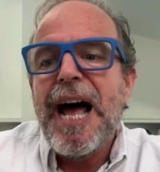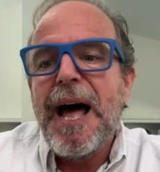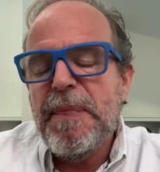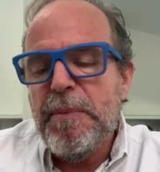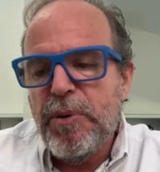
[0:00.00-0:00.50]

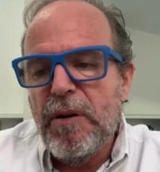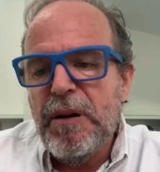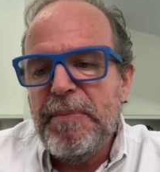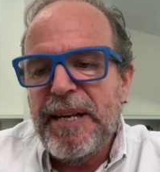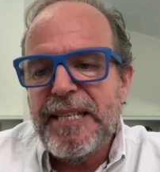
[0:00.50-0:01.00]
And the
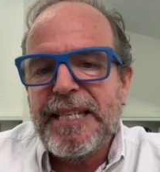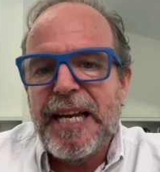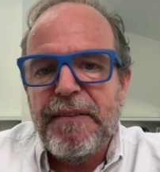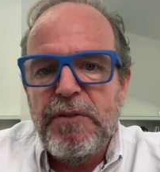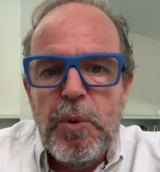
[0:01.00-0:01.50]
problem it is
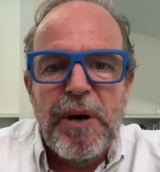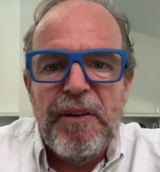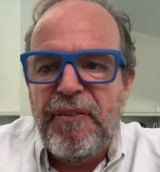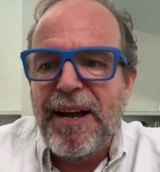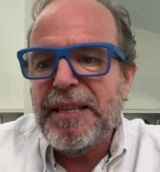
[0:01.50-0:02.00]
that if you want
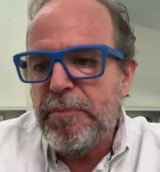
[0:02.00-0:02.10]
to find